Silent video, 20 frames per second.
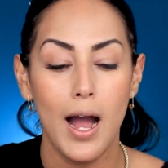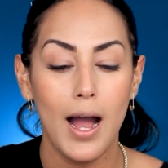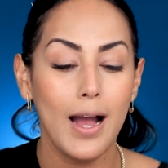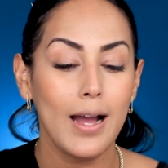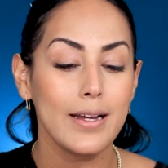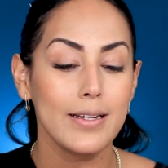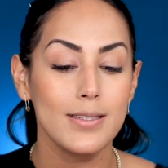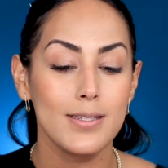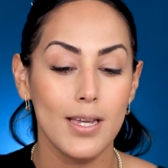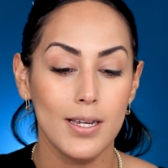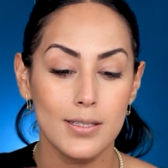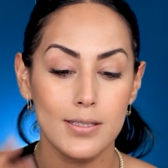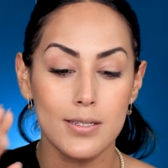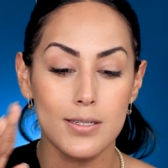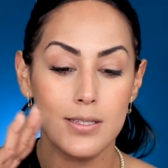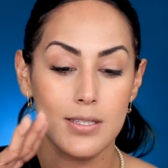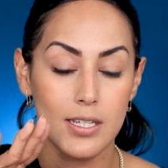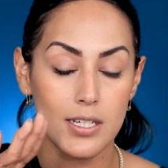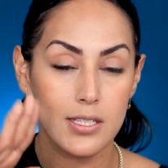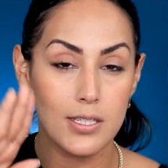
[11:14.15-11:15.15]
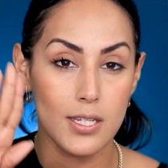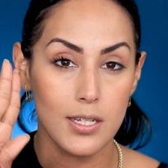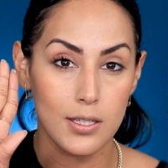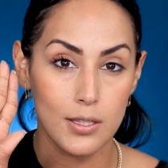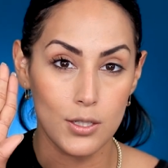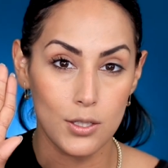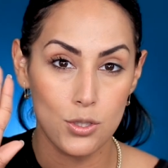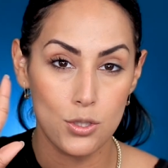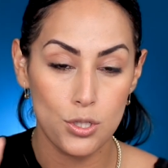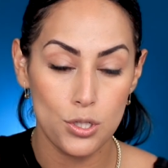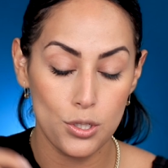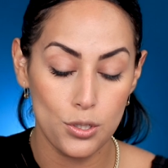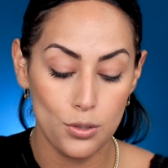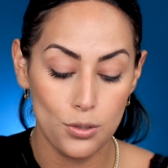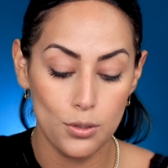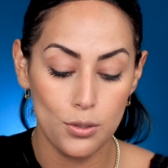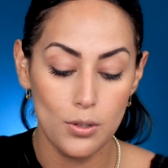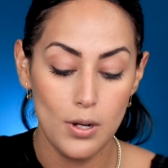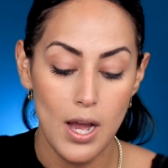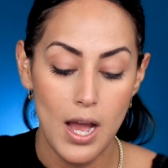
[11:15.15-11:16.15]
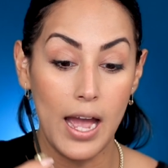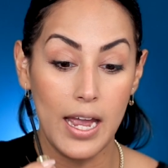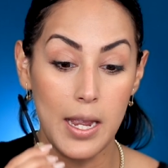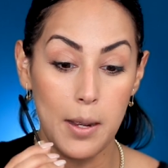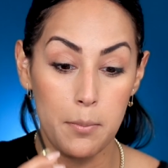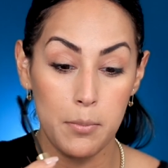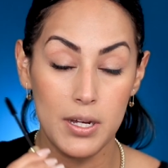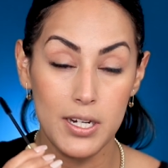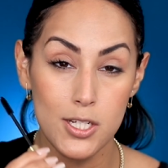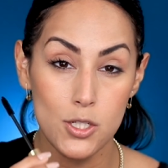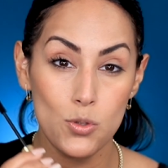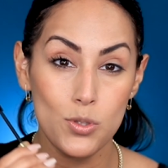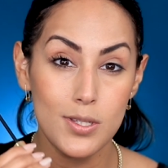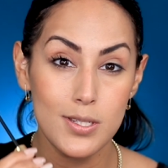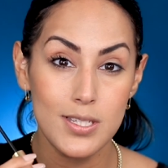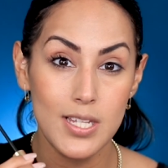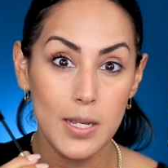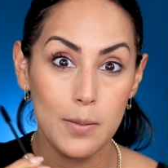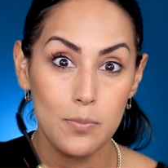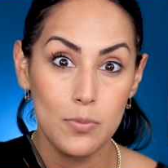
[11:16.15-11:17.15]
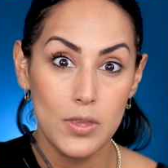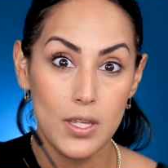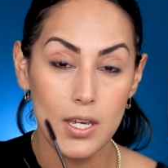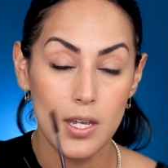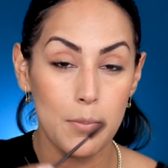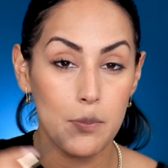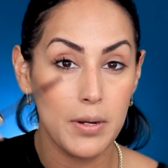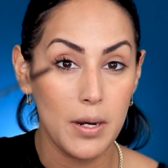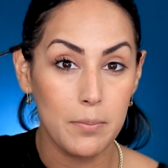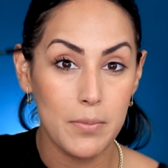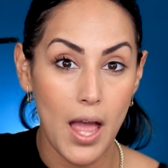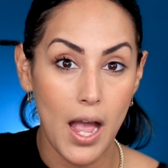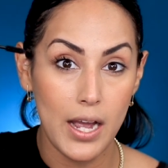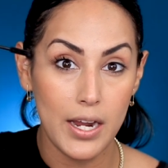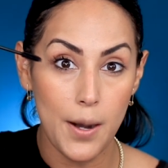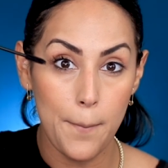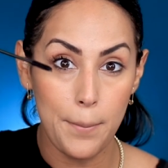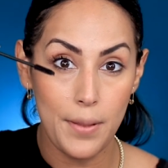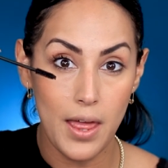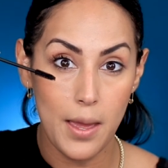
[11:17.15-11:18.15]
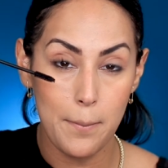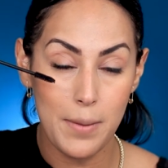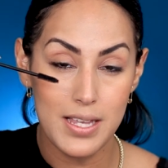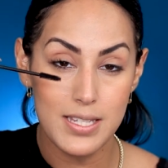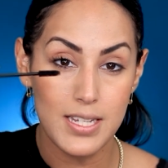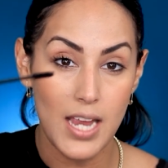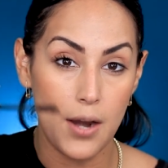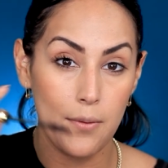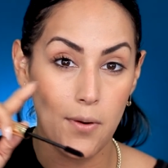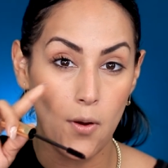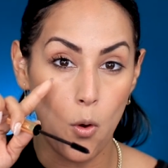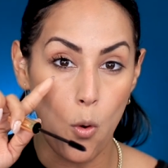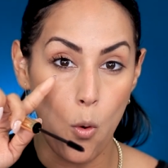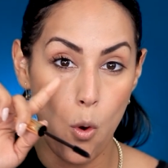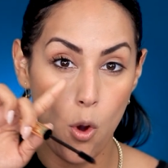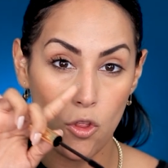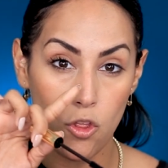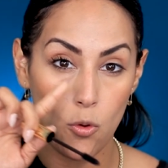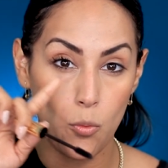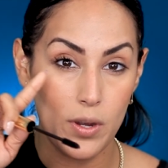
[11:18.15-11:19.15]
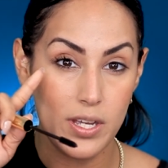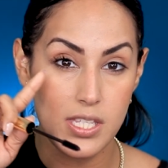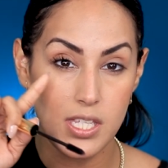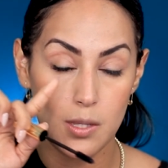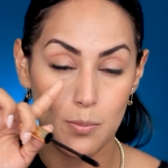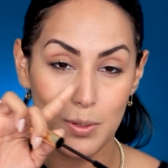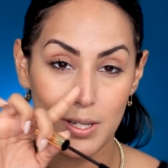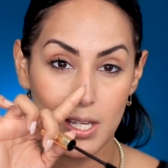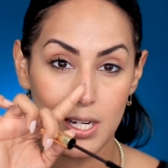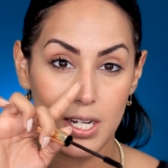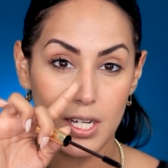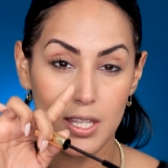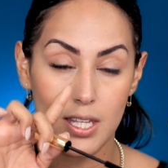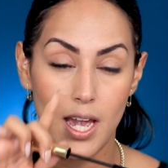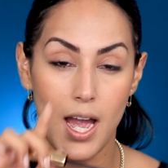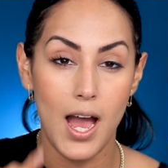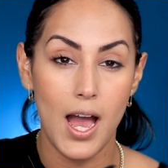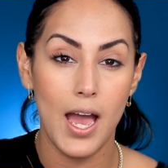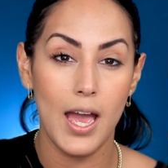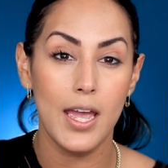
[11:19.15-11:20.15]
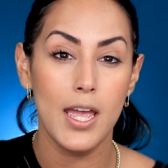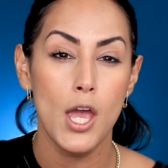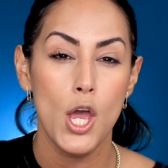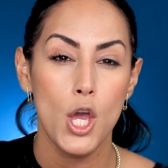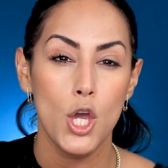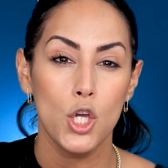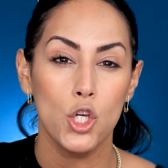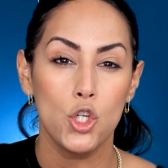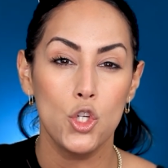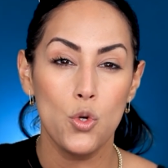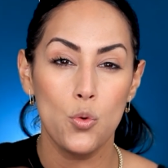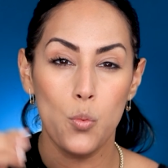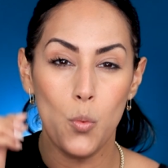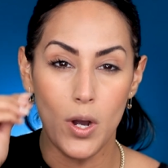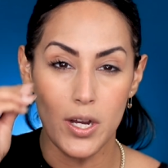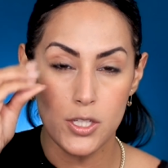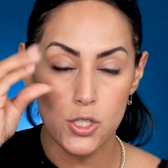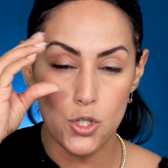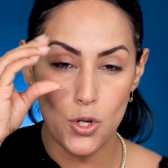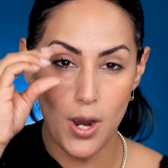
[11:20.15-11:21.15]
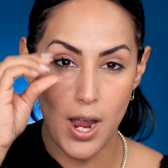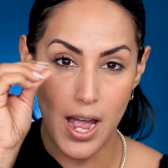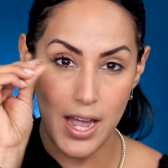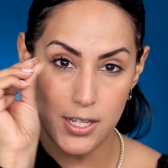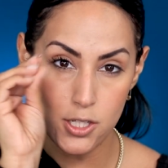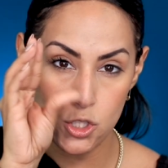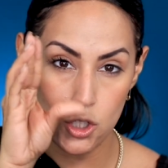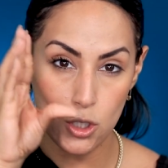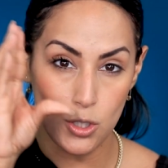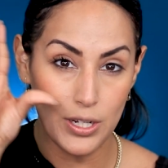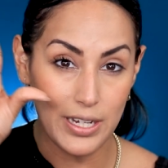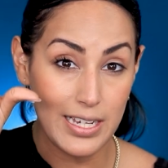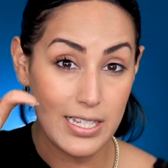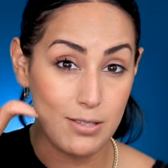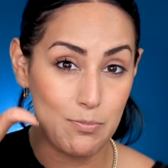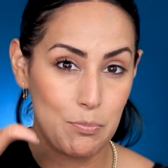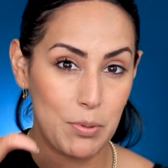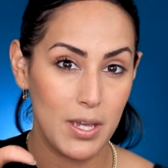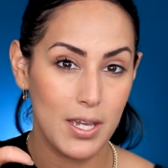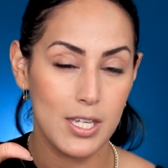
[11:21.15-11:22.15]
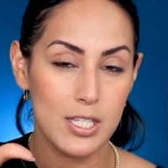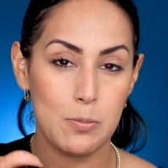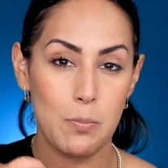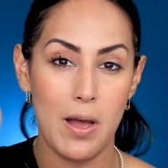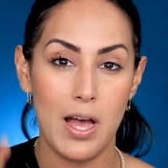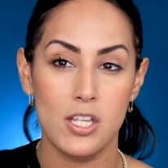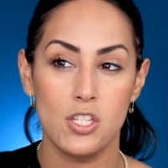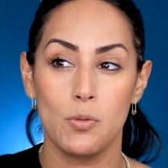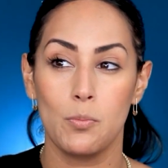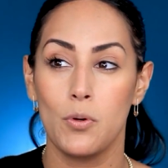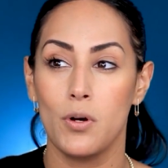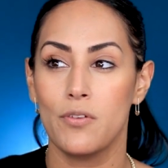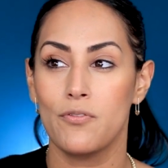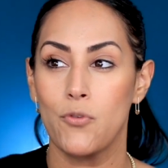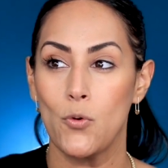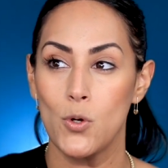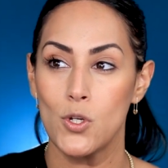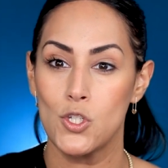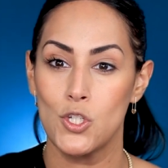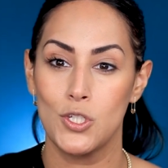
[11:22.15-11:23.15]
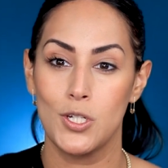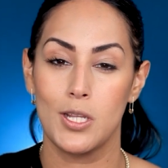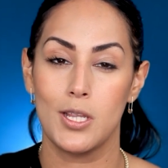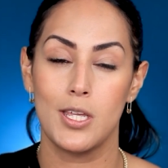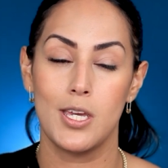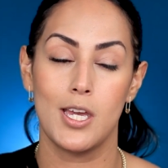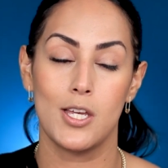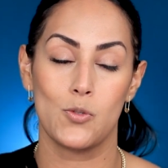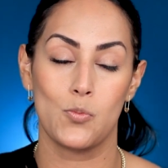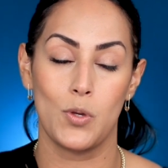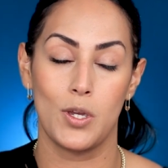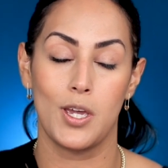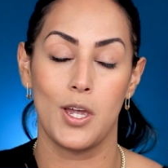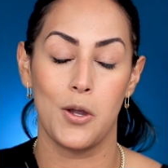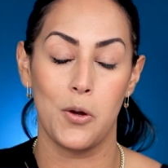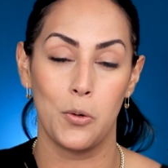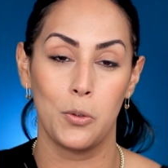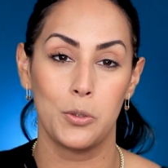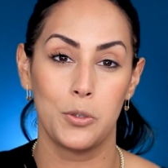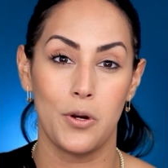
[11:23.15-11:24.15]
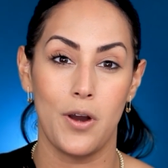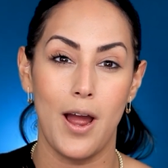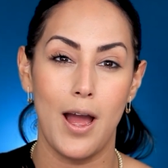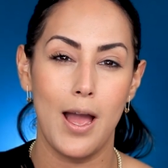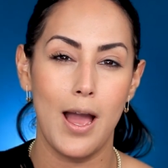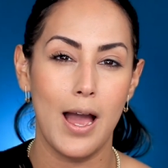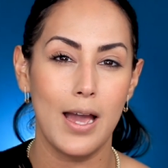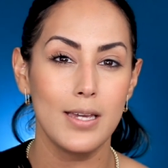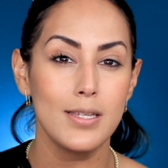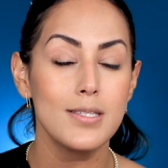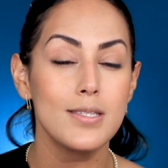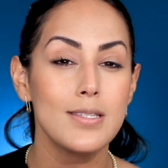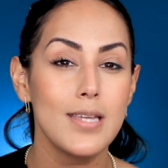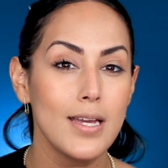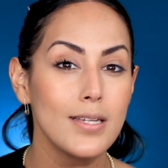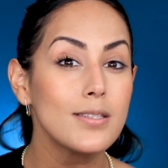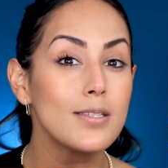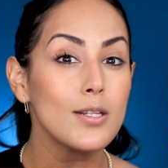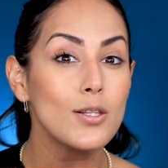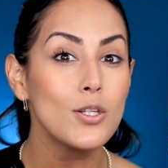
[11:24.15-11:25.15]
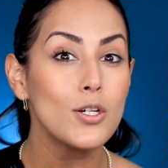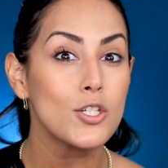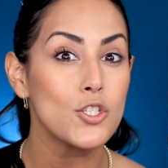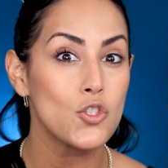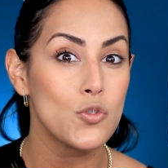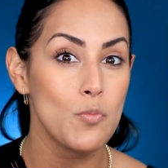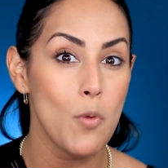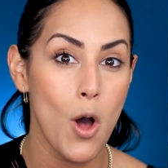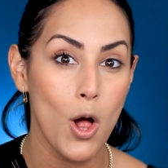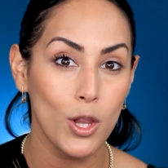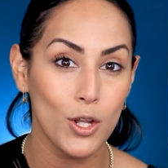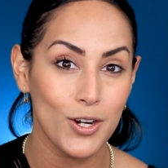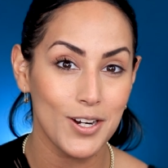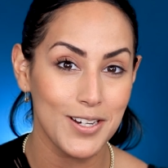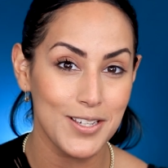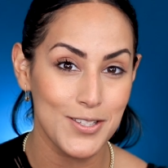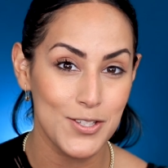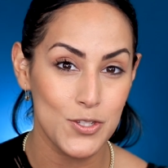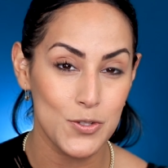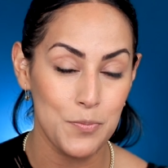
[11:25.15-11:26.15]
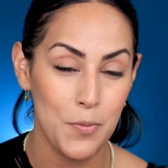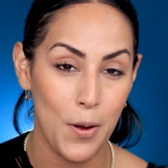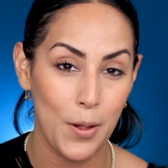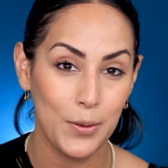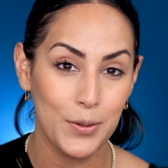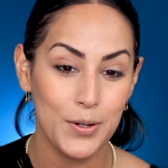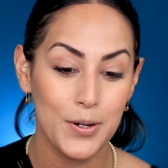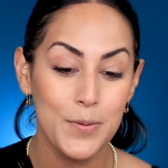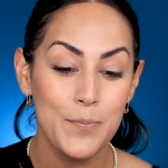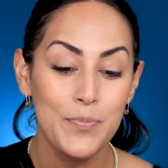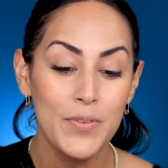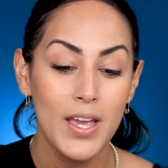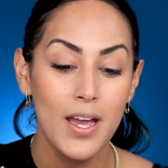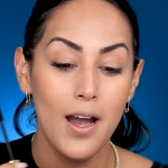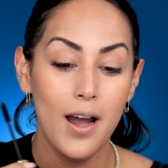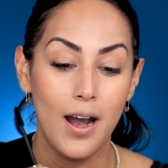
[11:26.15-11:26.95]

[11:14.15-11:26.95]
I tend to stick to the two. I am gonna do the same thing, but I'm not gonna apply mascara all the way to the beginning of the eye. You want your eyes to look as big as possible. Unfortunately, as we get older, our eyes tend to look smaller and smaller.